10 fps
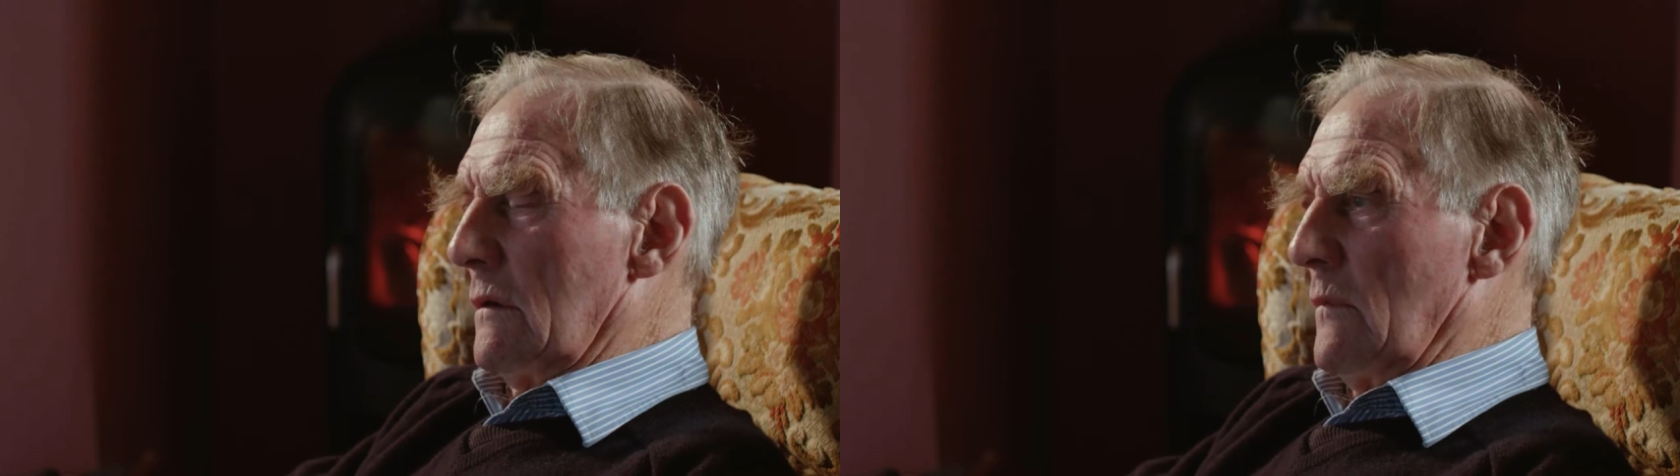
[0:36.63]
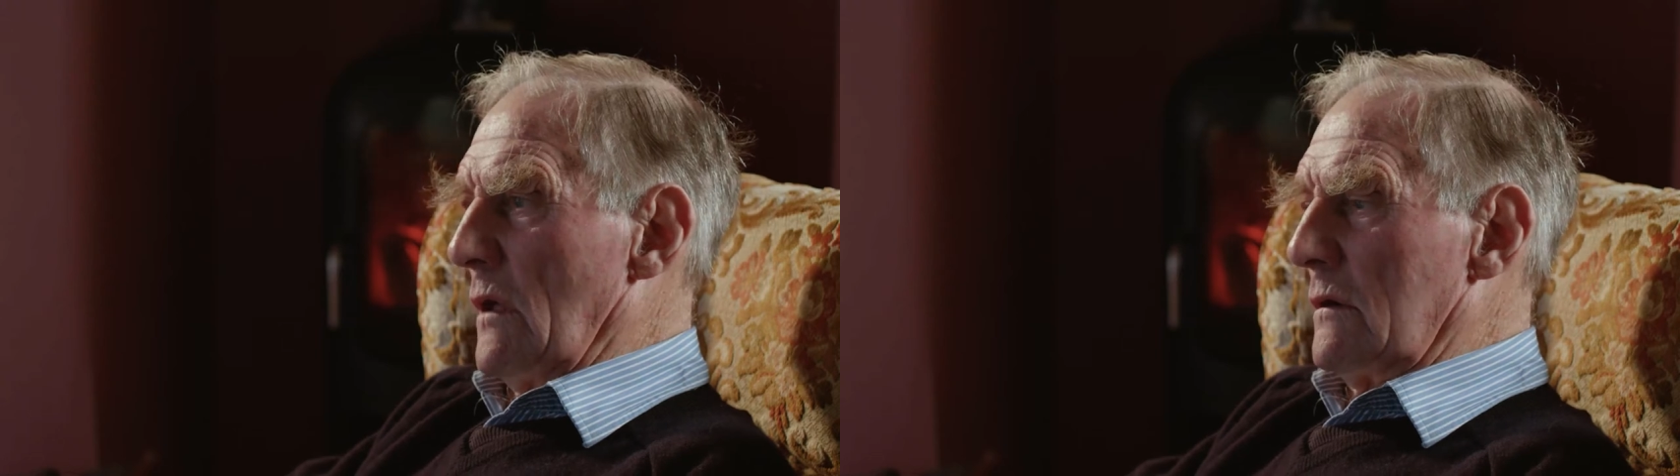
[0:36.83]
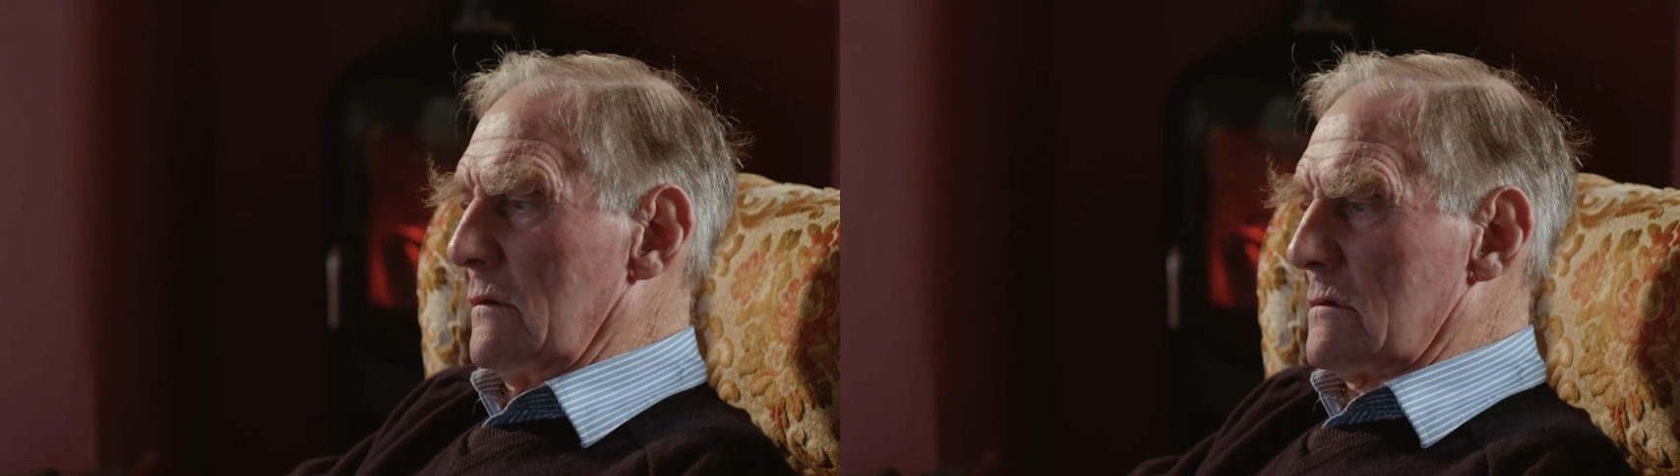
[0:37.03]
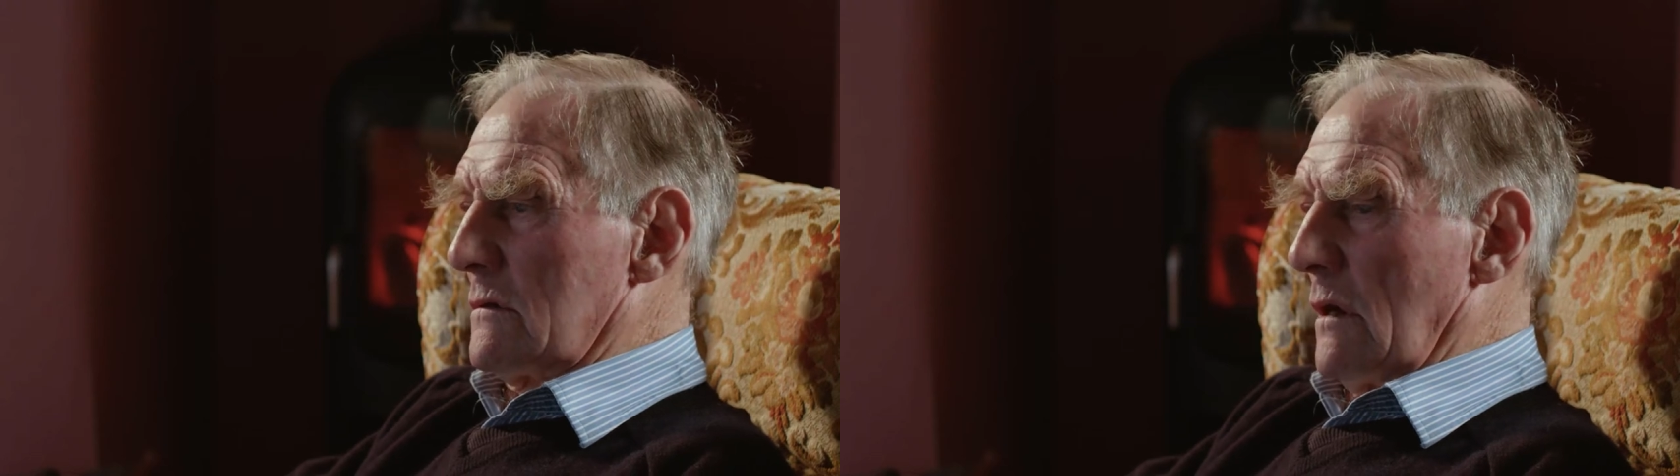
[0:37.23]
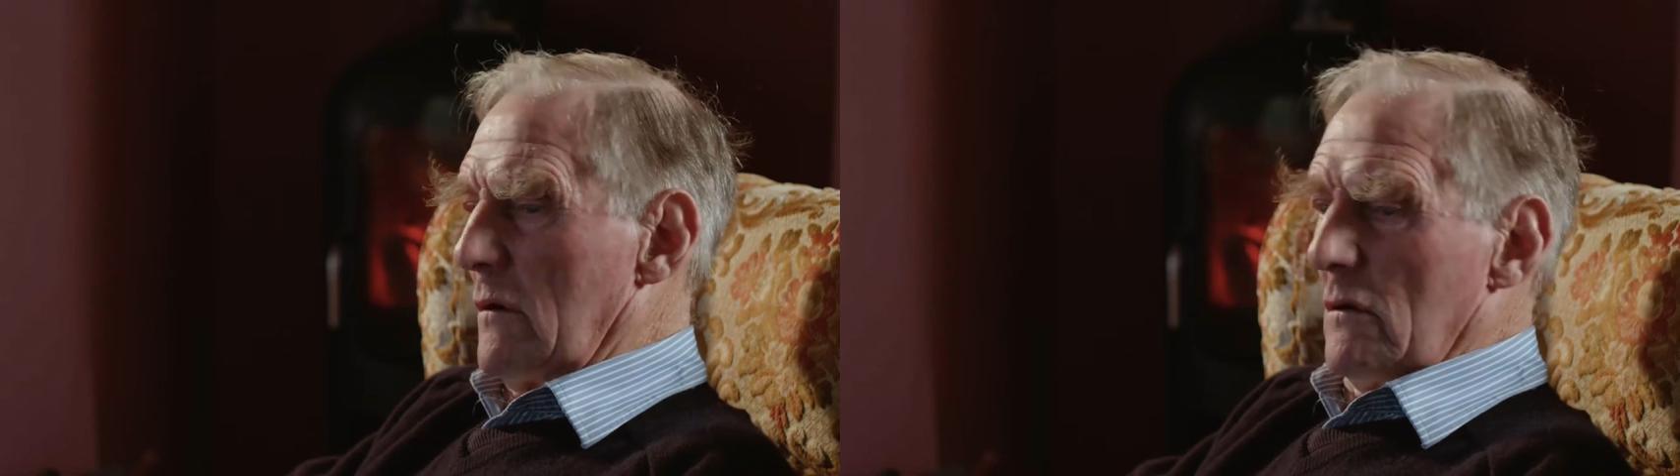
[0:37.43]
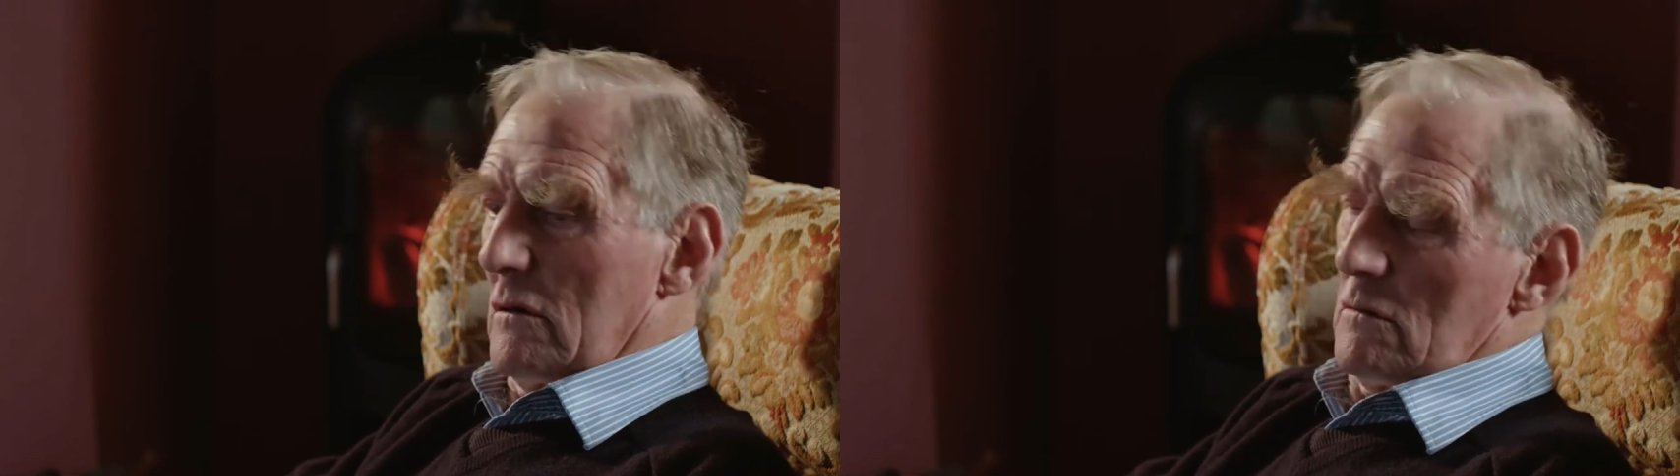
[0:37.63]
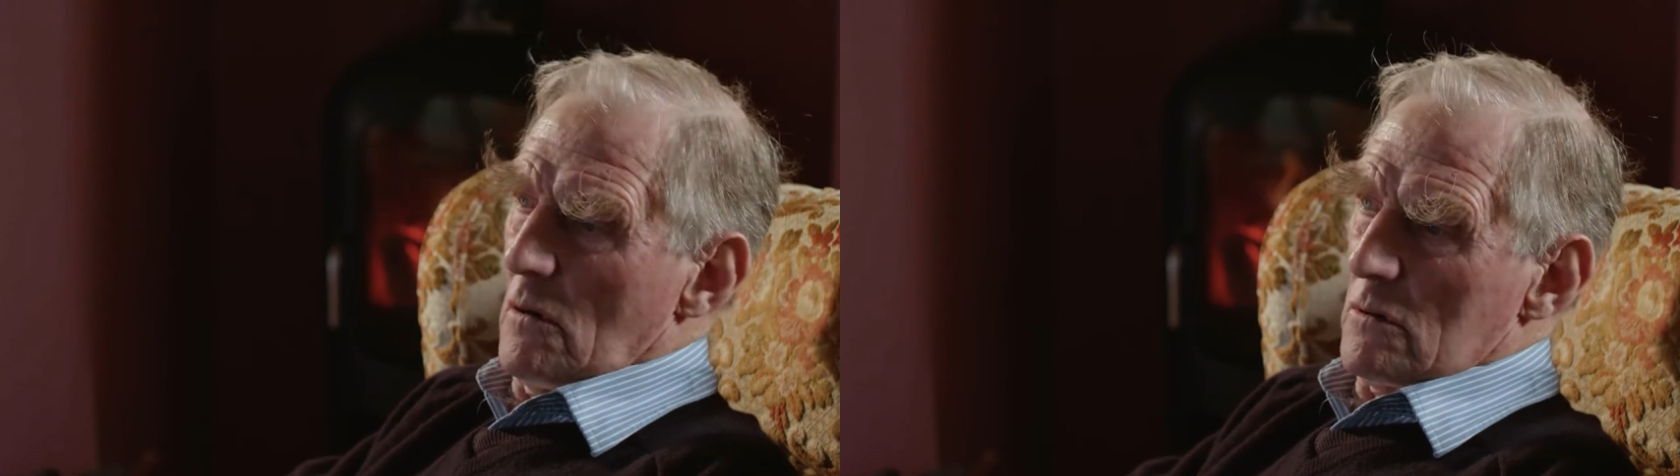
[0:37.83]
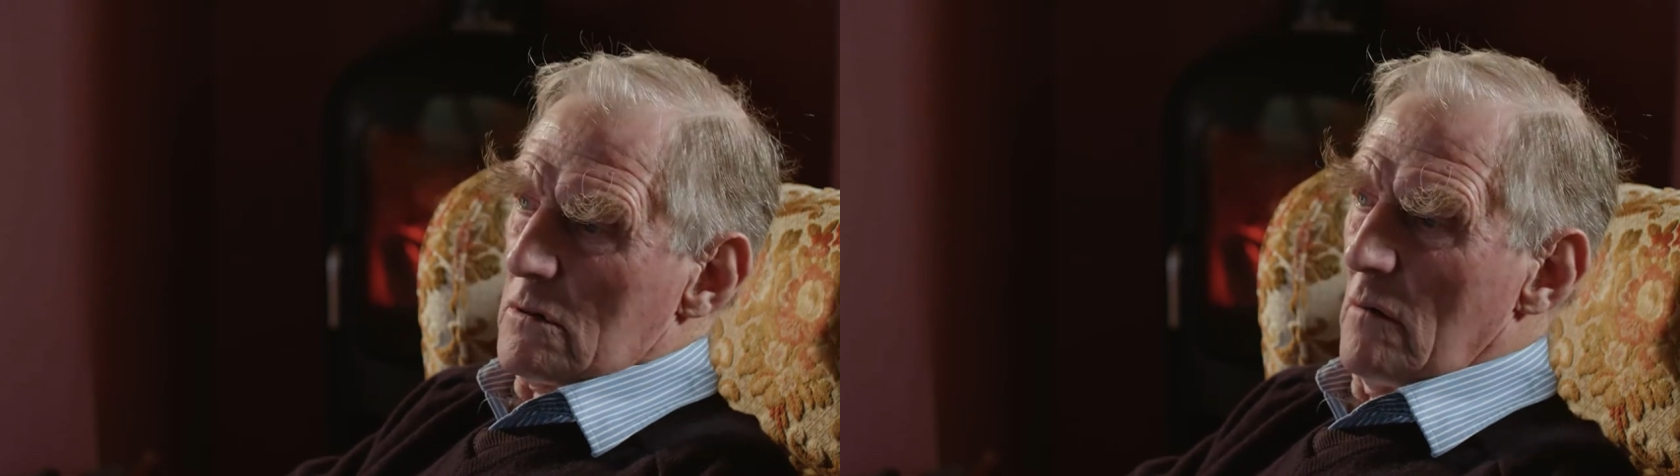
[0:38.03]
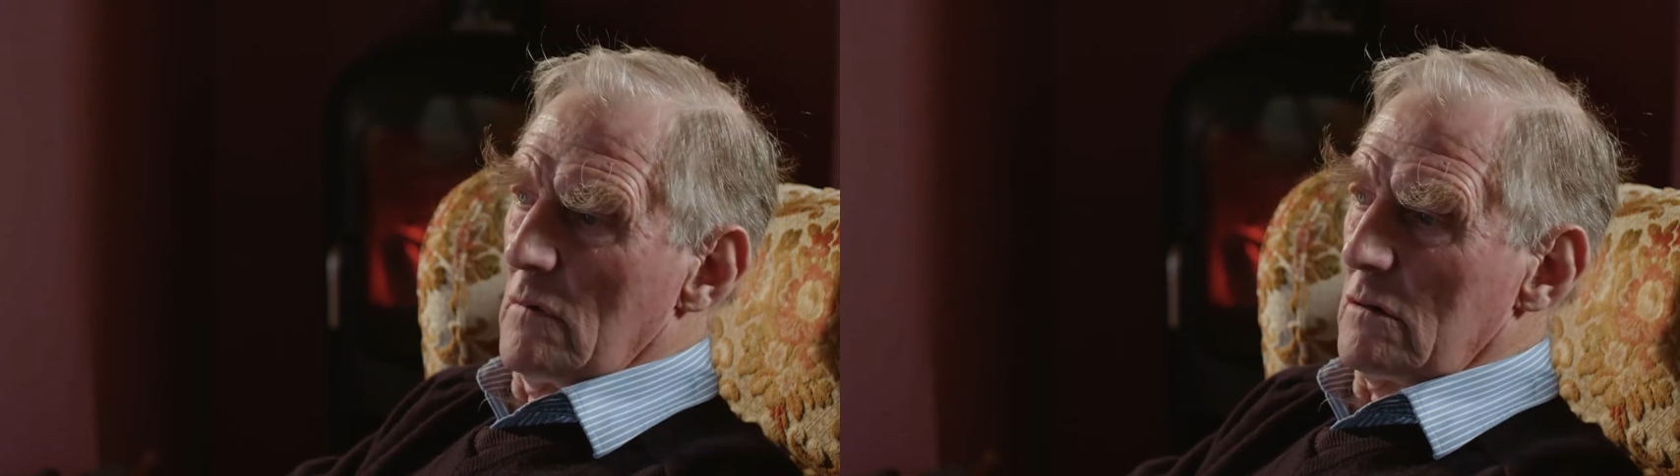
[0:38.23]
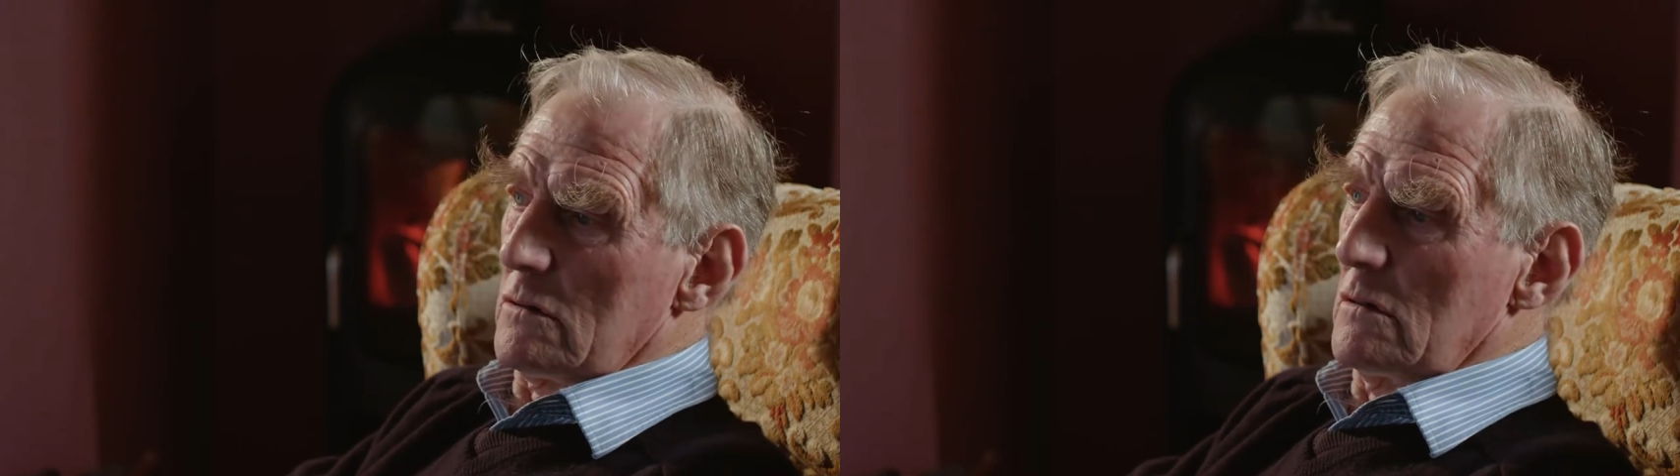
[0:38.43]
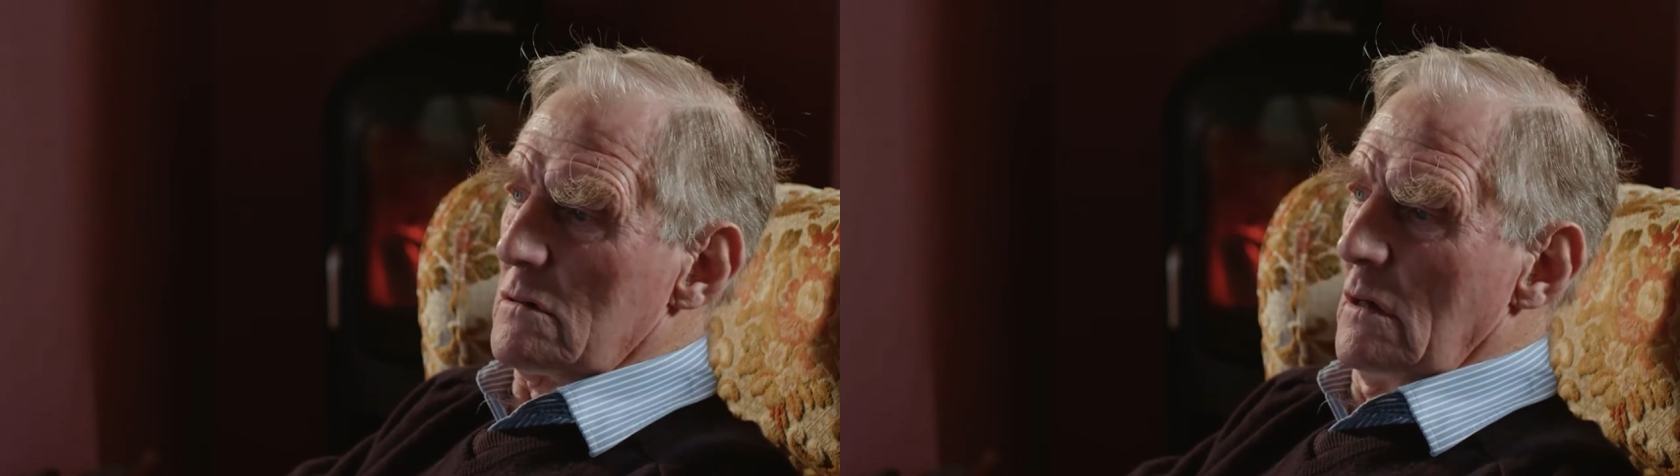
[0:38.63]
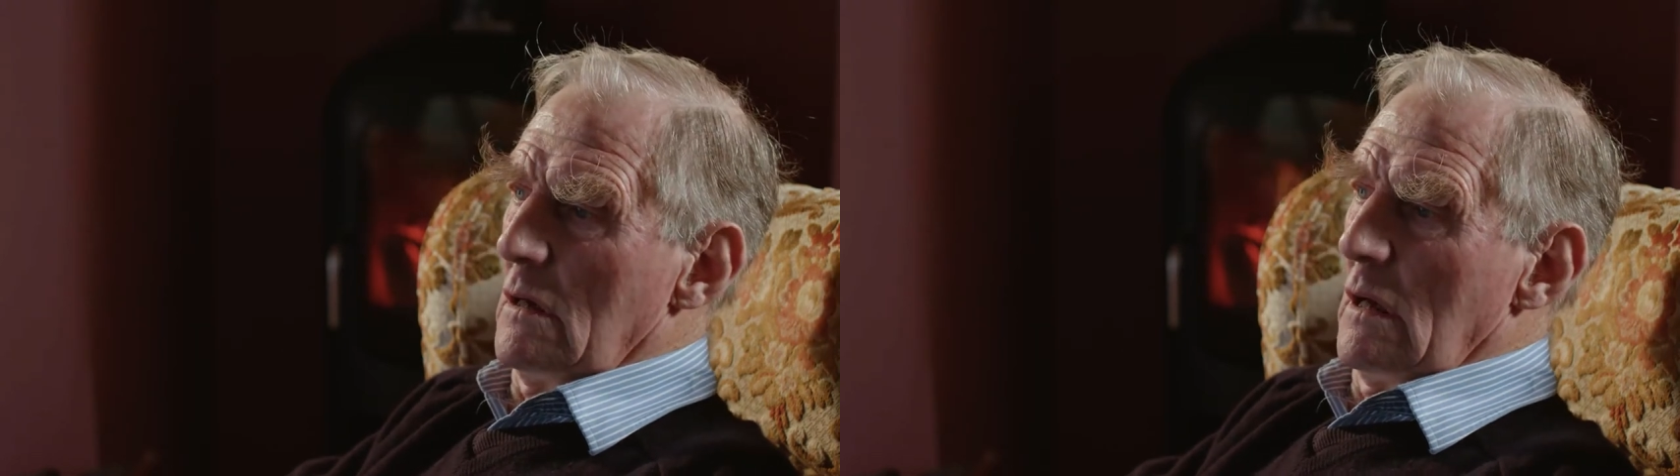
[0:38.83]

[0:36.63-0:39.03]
you know, Mother used to say, well, you know what time lunch is?